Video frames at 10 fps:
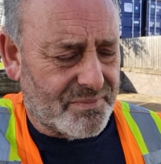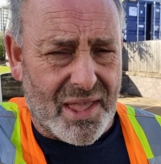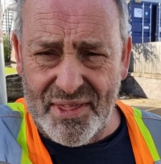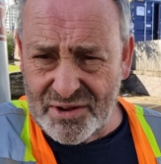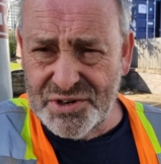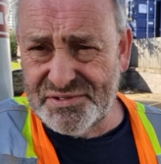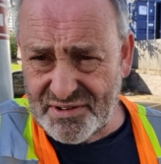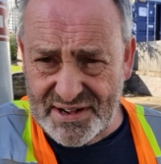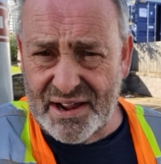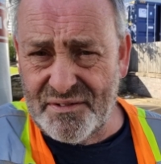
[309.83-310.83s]
then of course you're in
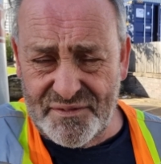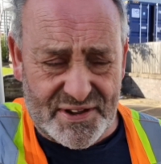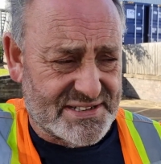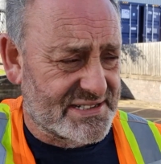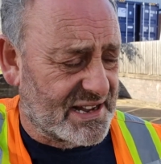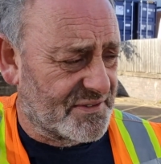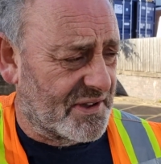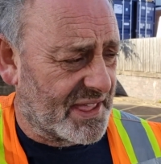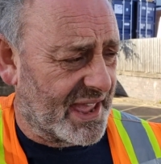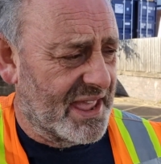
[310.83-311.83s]
recovery fees and stuff
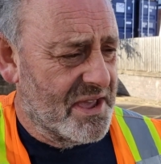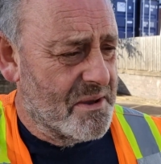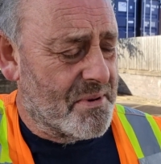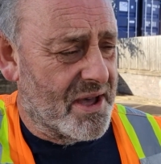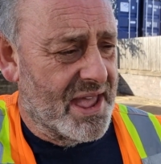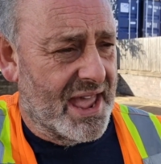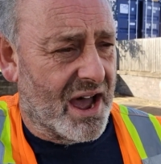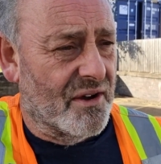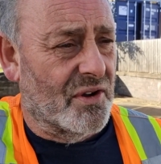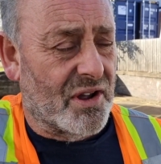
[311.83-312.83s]
like that. But
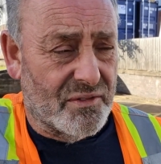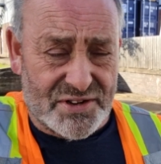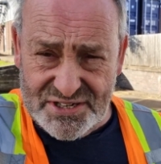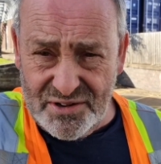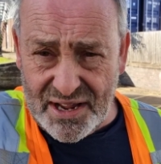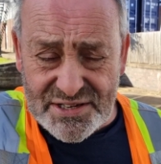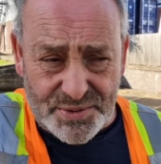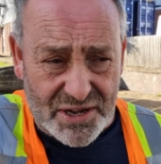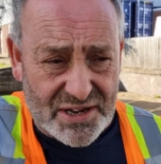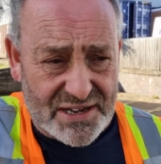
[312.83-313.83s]
I've lost 2 days'
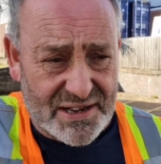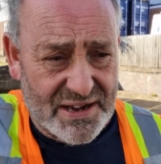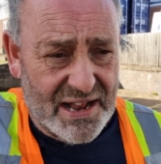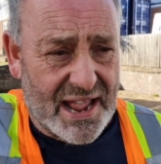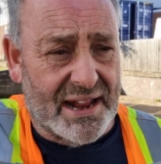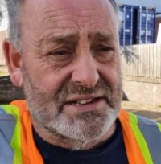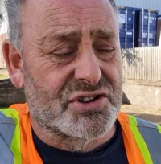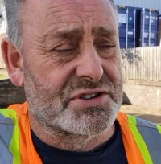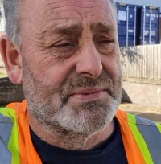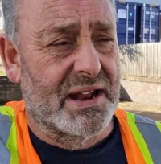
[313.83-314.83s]
work, and it's
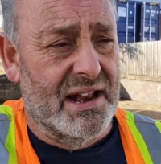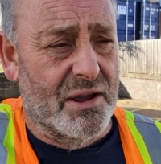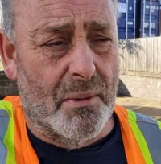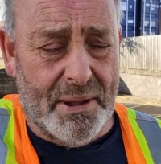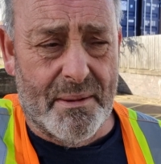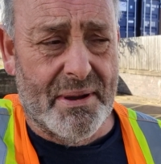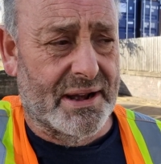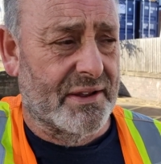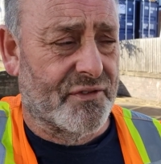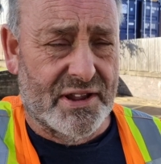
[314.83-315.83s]
cost me a little bit of
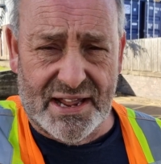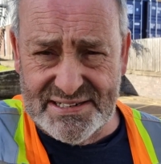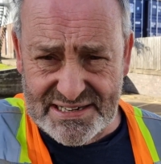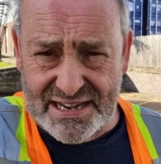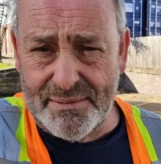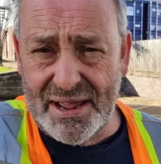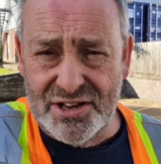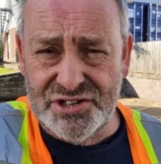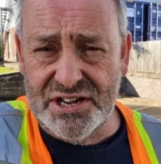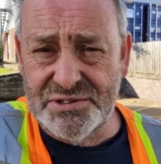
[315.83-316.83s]
money for a geezer to come out
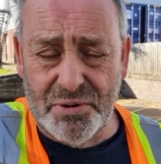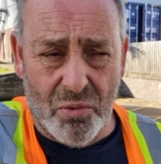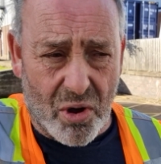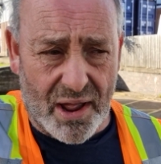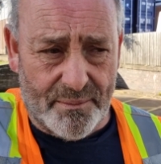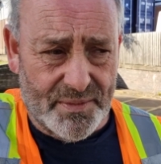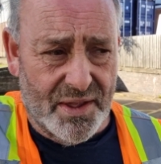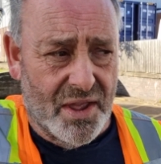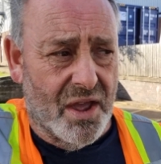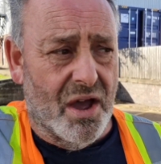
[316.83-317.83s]
and change my wire.
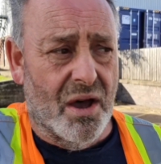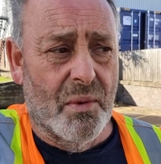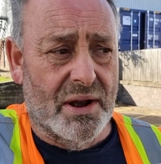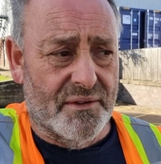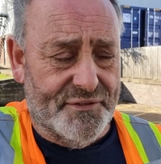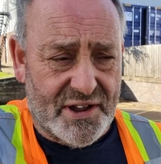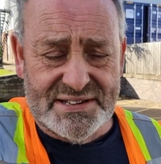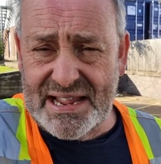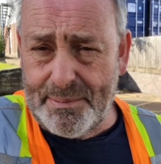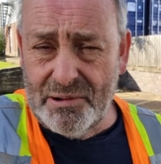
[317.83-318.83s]
When I
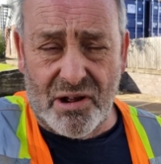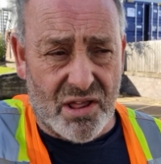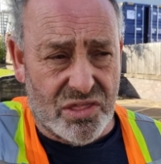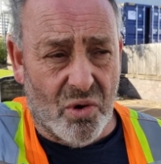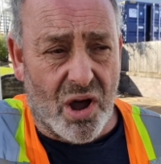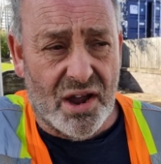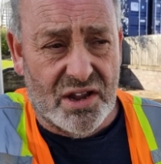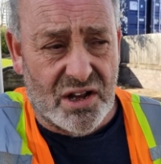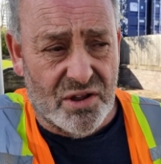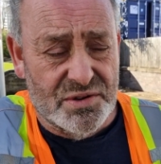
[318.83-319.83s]
first happened, I thought I
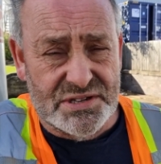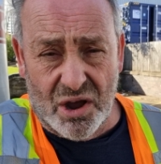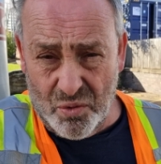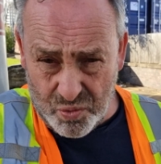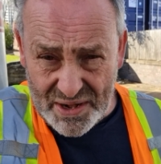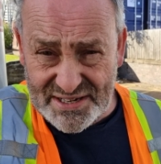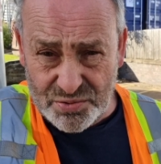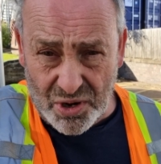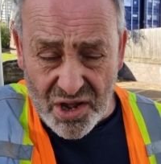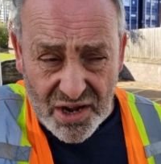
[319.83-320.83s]
could lose a
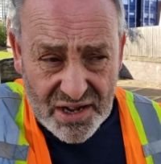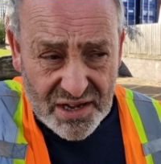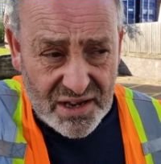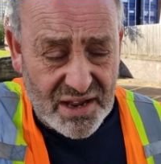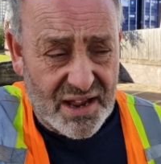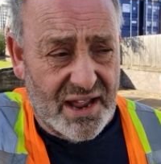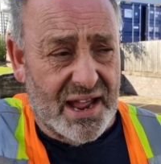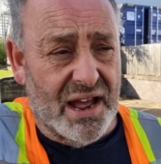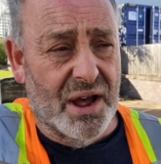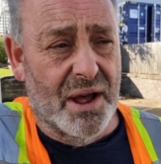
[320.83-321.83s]
week's work,
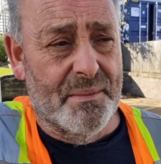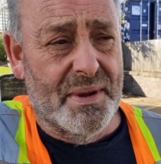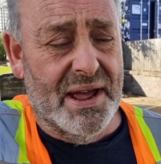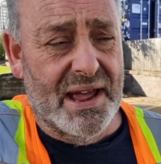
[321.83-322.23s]
and